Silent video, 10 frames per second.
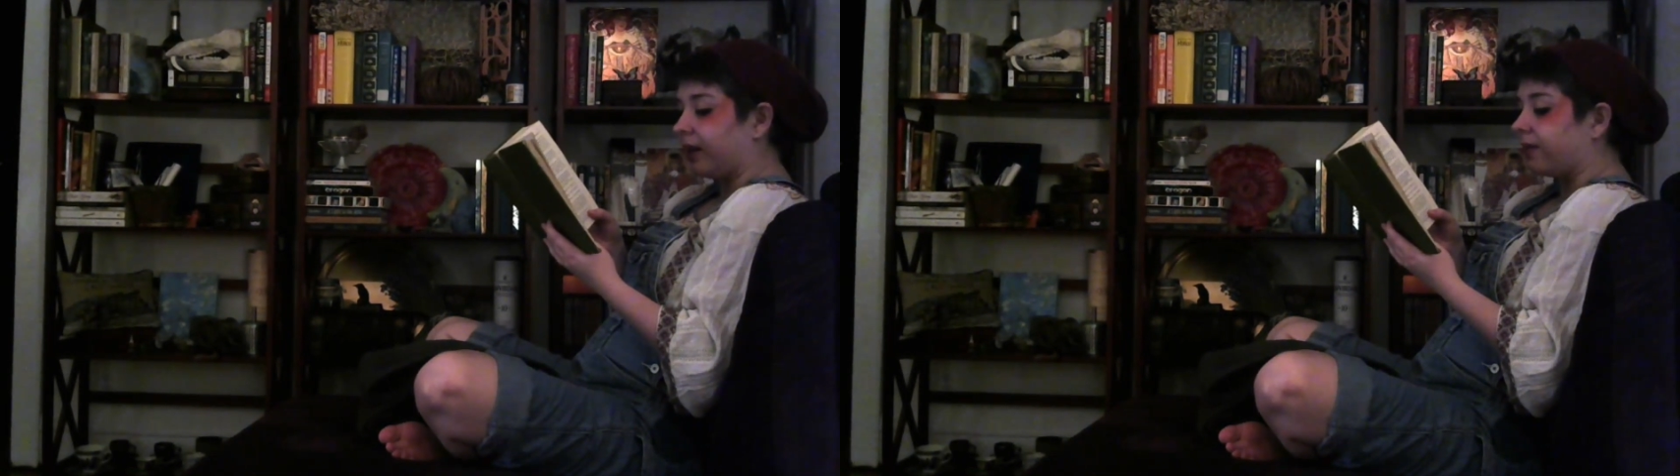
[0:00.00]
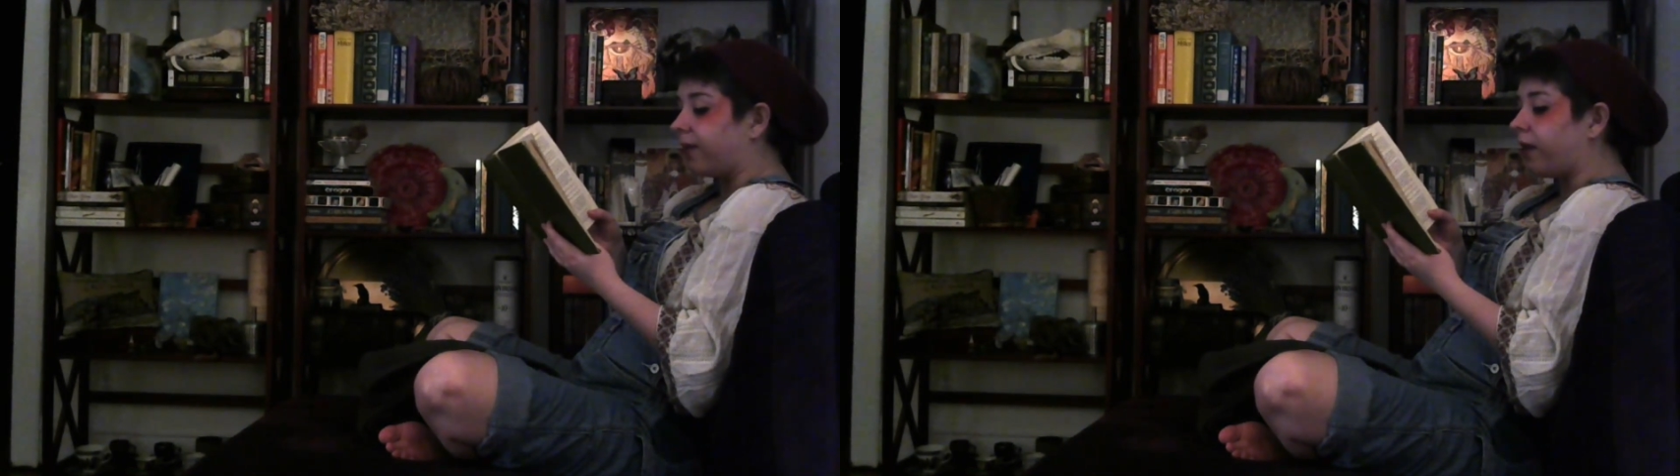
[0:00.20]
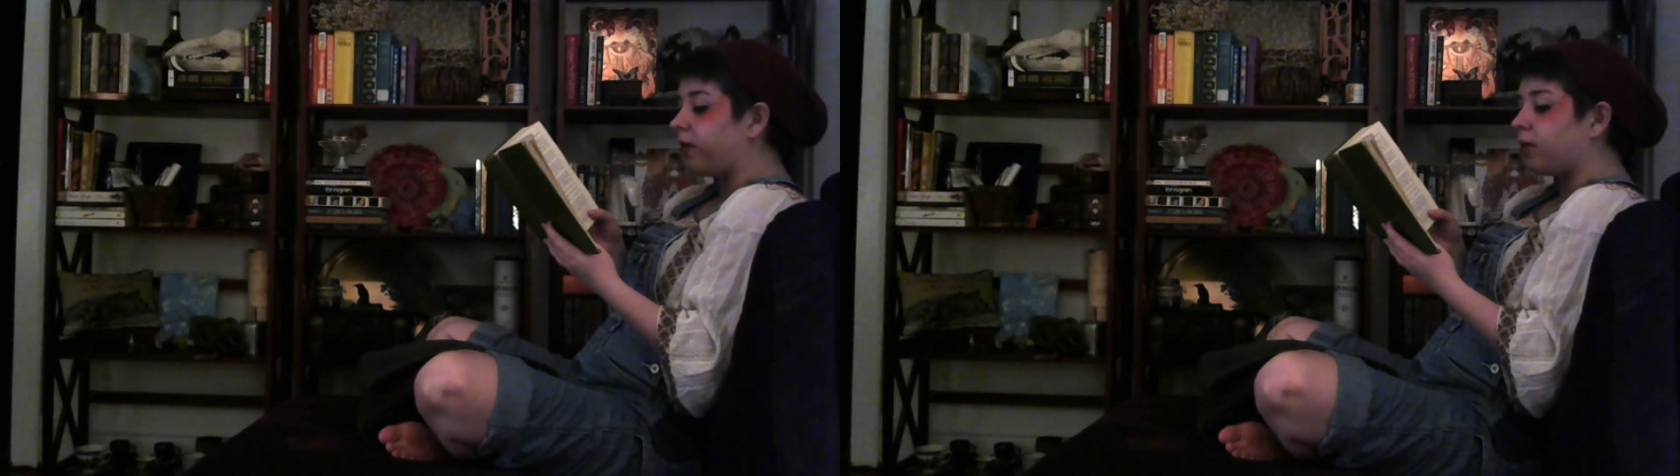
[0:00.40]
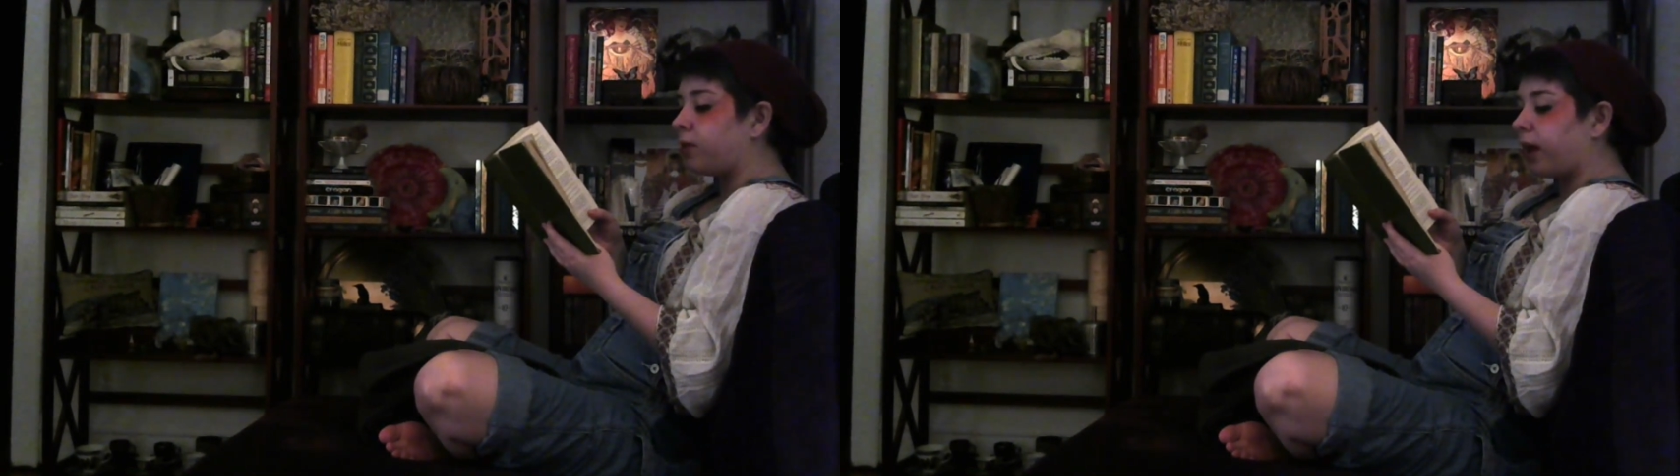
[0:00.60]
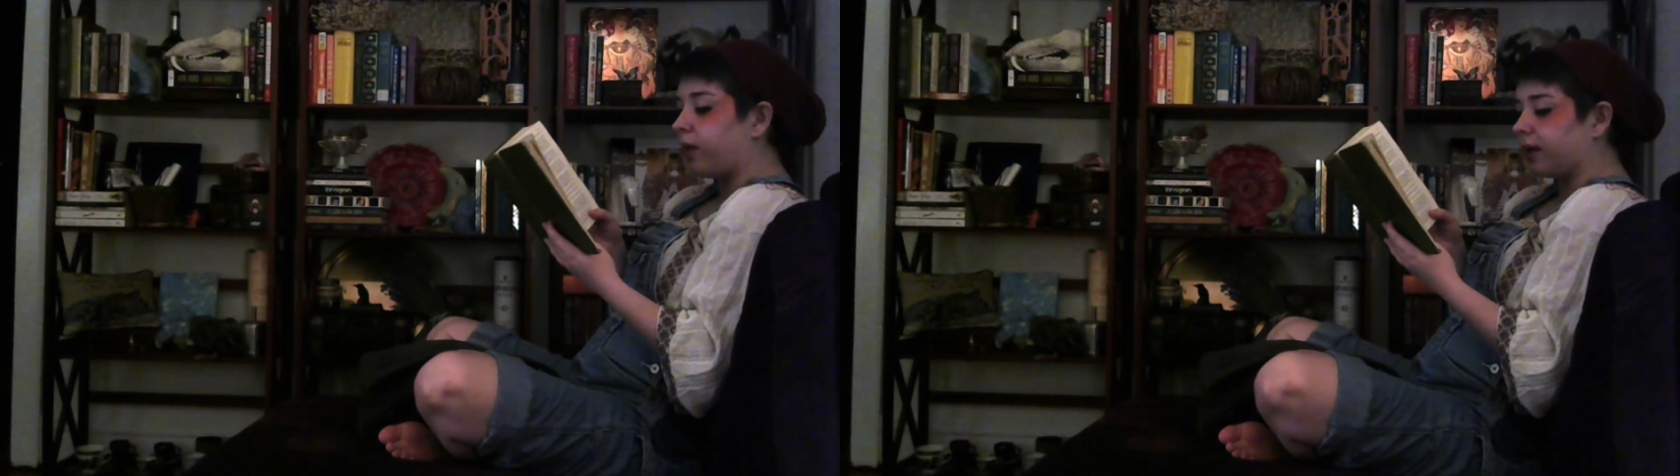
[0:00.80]
and followed the
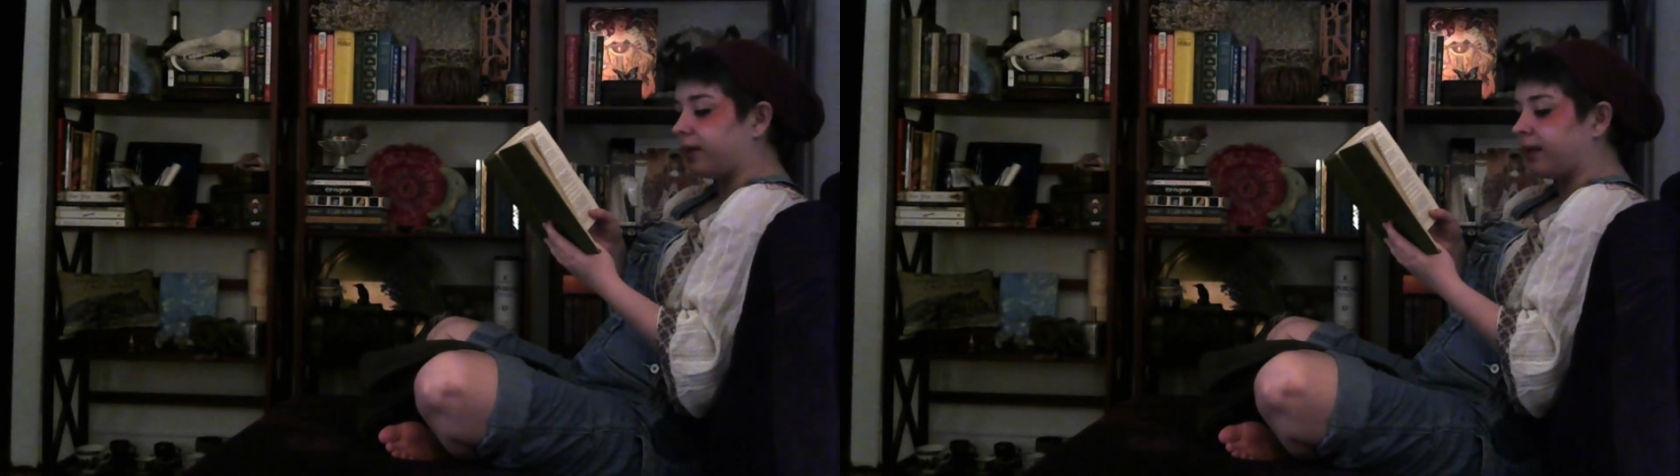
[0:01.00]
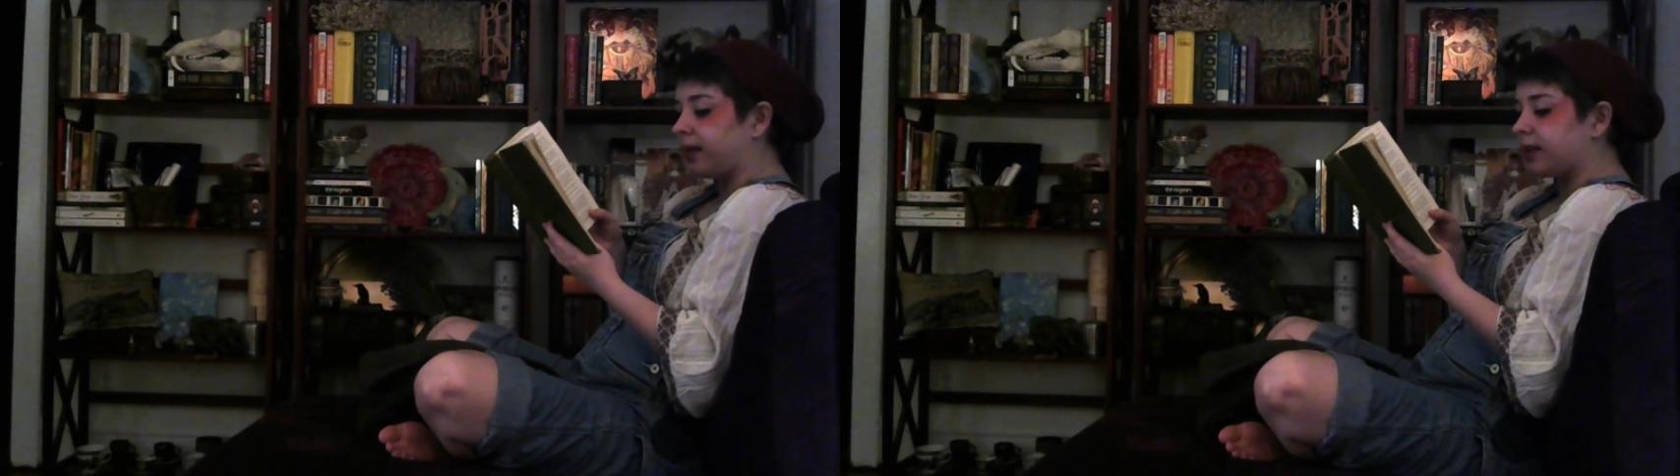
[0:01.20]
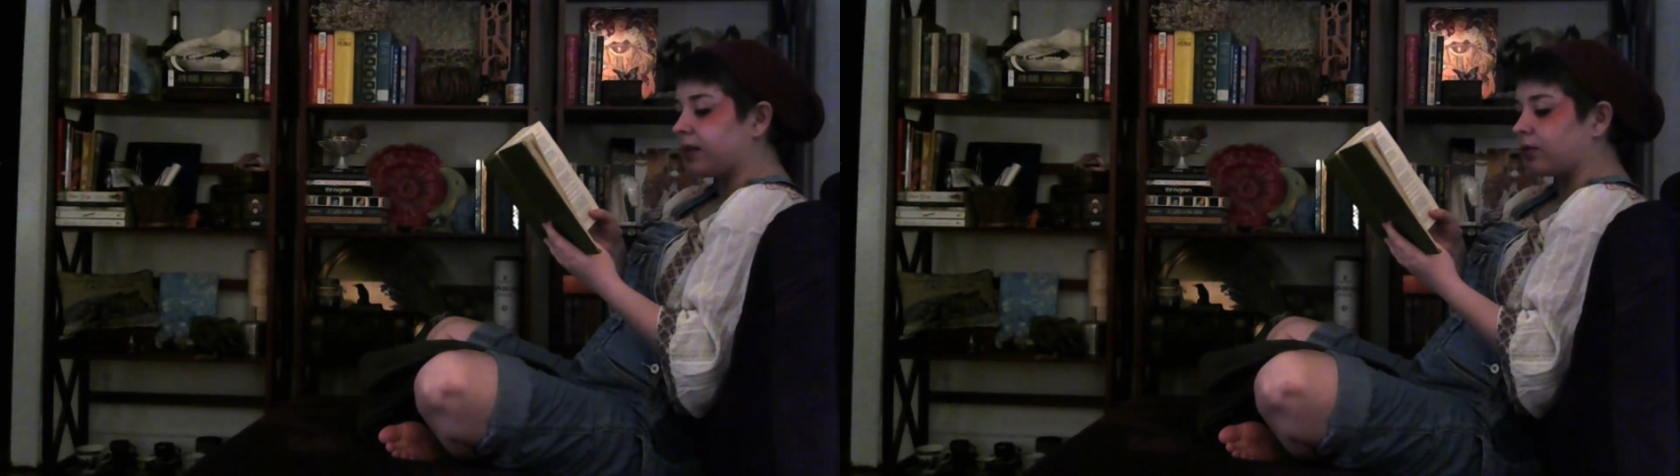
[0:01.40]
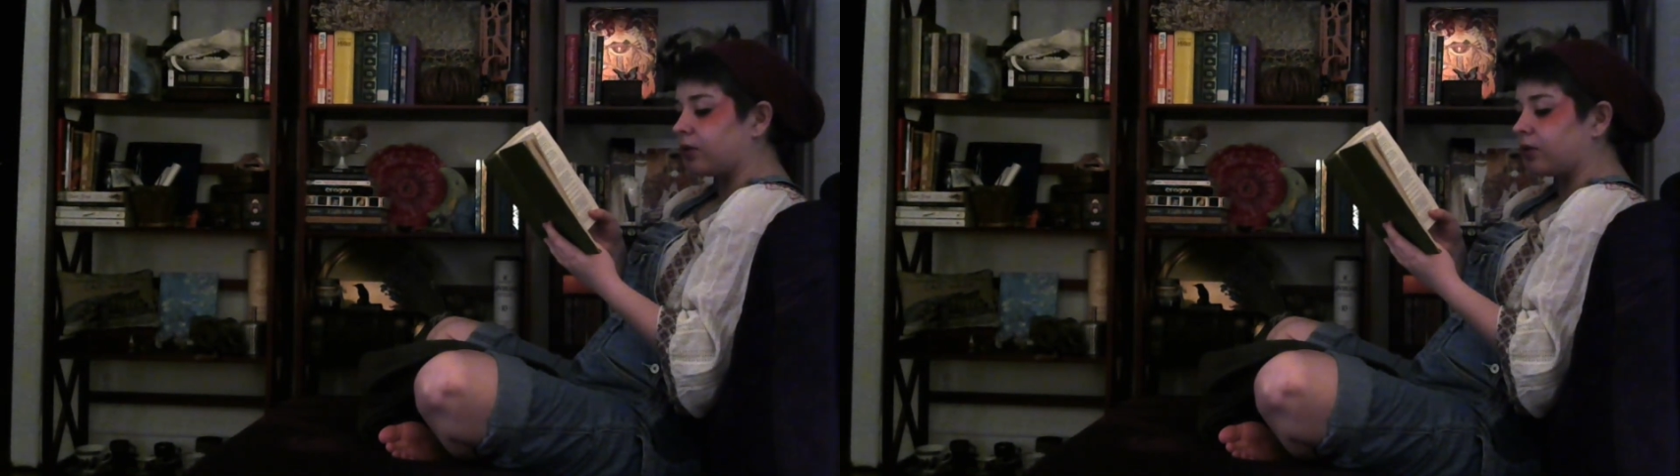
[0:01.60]
way where the flintstones